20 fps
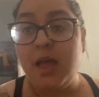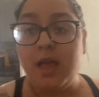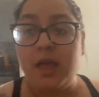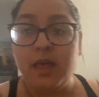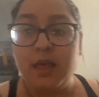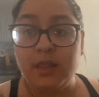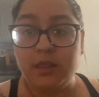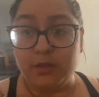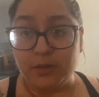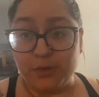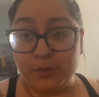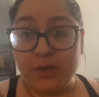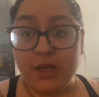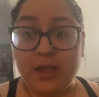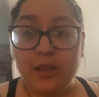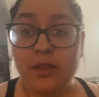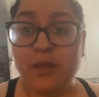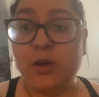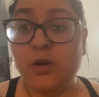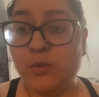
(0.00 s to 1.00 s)
Hello,
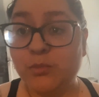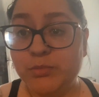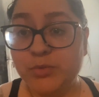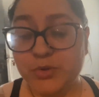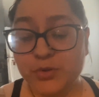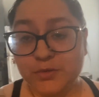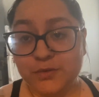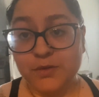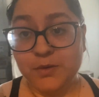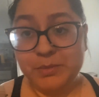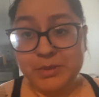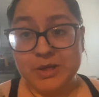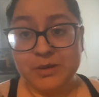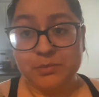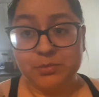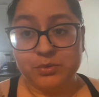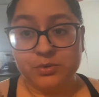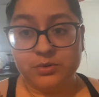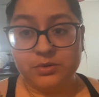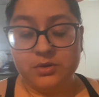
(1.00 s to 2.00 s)
hello, beautiful
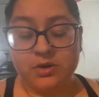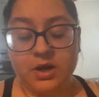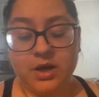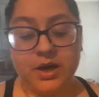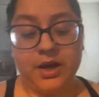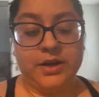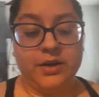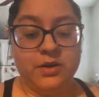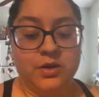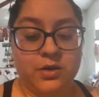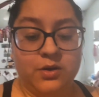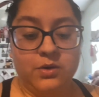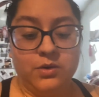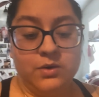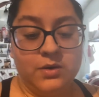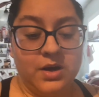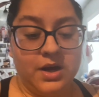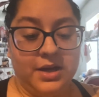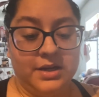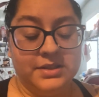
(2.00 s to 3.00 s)
people. I
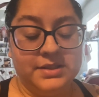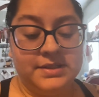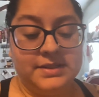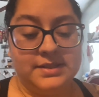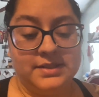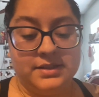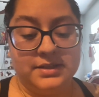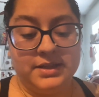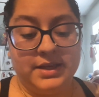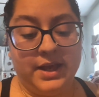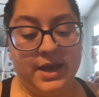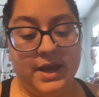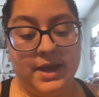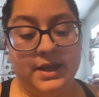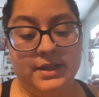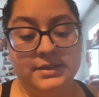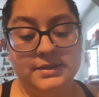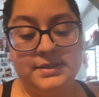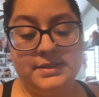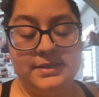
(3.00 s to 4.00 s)
know I suck
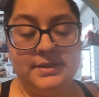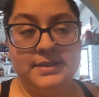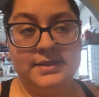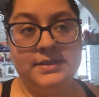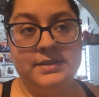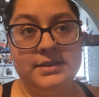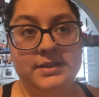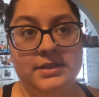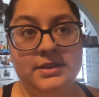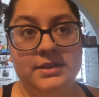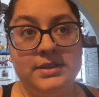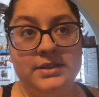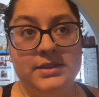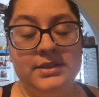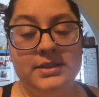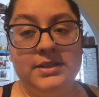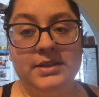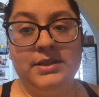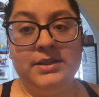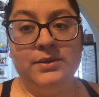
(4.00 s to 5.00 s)
at,
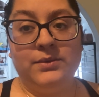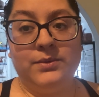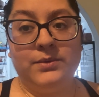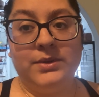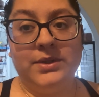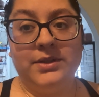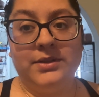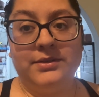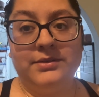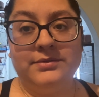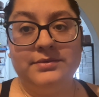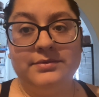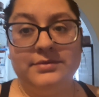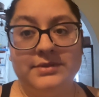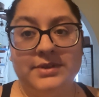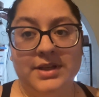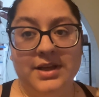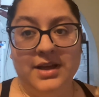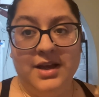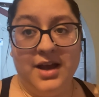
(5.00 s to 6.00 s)
well,
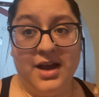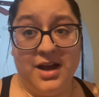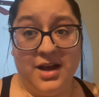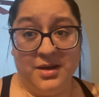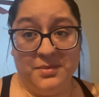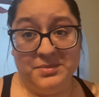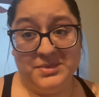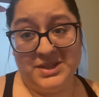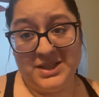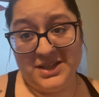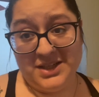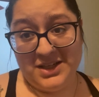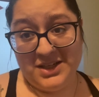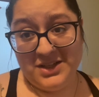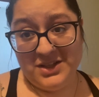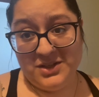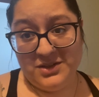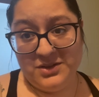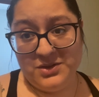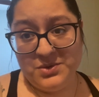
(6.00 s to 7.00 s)

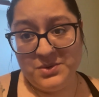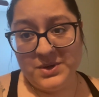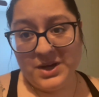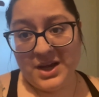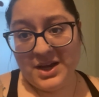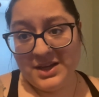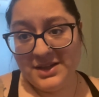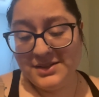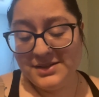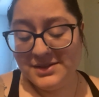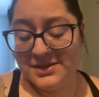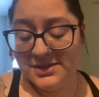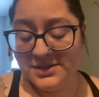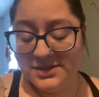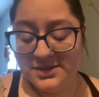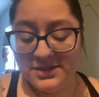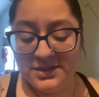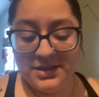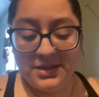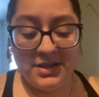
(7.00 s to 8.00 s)
updating you guys.
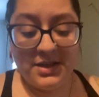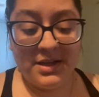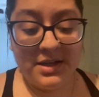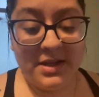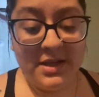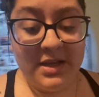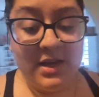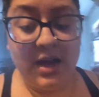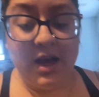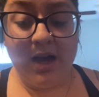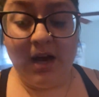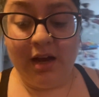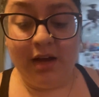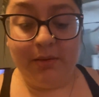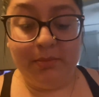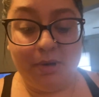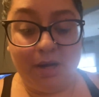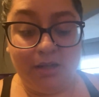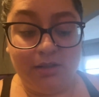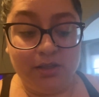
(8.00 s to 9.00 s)

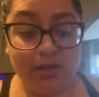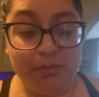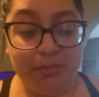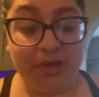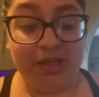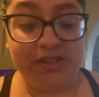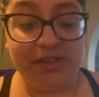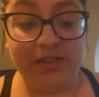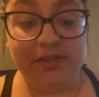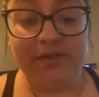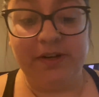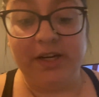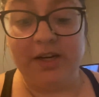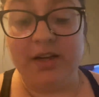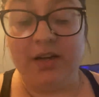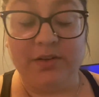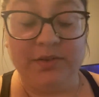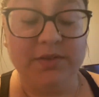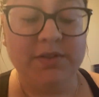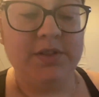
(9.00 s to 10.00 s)
Um, I look busted right
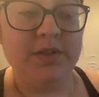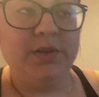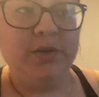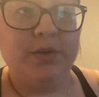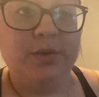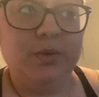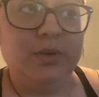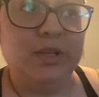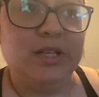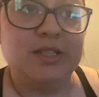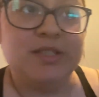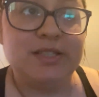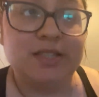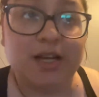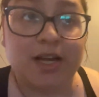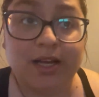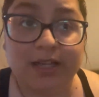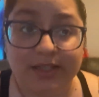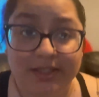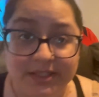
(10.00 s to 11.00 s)
now, so let's
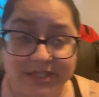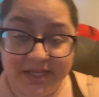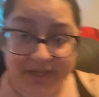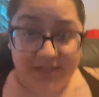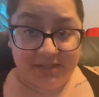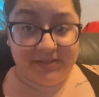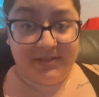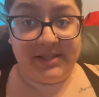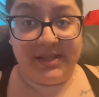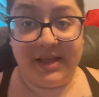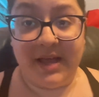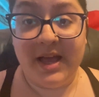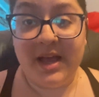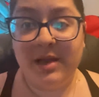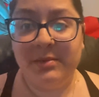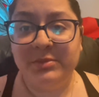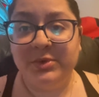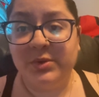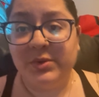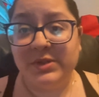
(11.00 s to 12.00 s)
not get into that.
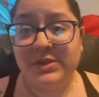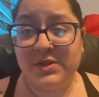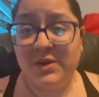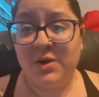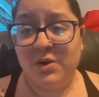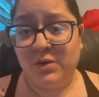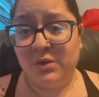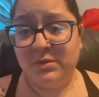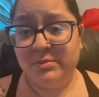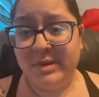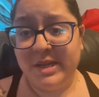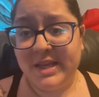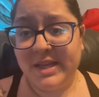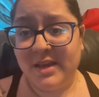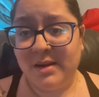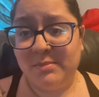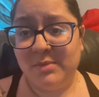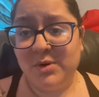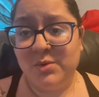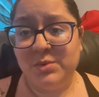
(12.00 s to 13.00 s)
I'm going to hold my
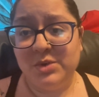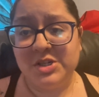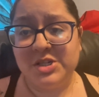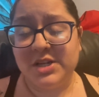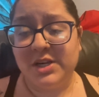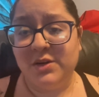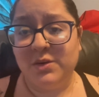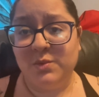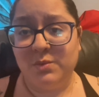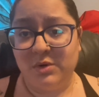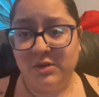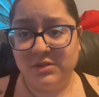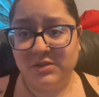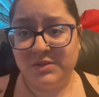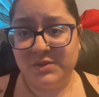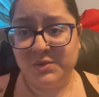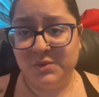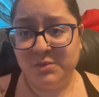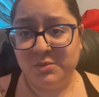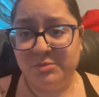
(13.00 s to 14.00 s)
camera, which I don't want
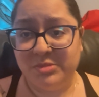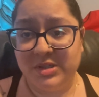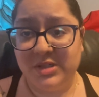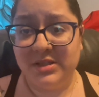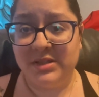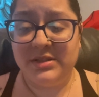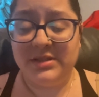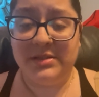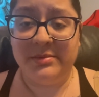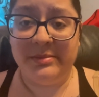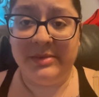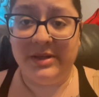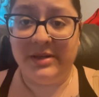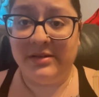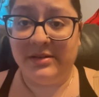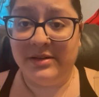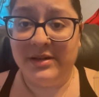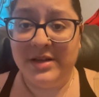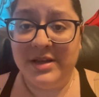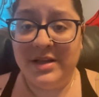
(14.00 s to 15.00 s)
to, but I
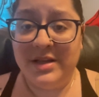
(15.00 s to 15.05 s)
mean,